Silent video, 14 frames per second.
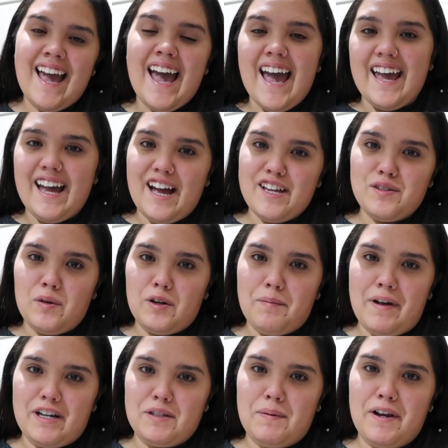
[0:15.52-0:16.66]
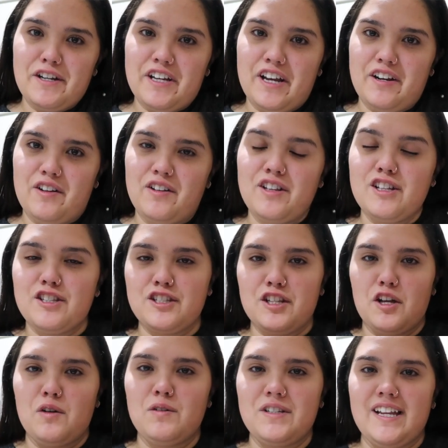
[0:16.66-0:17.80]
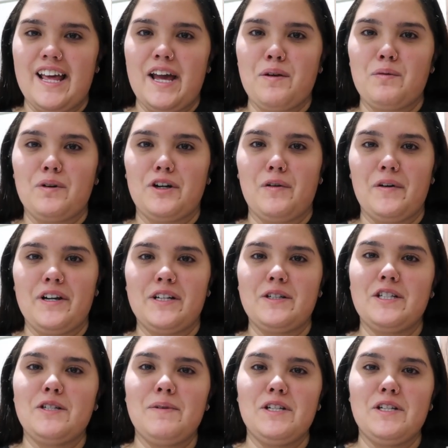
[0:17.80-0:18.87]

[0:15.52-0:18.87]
Hey guys, welcome back to my channel. So today we're going to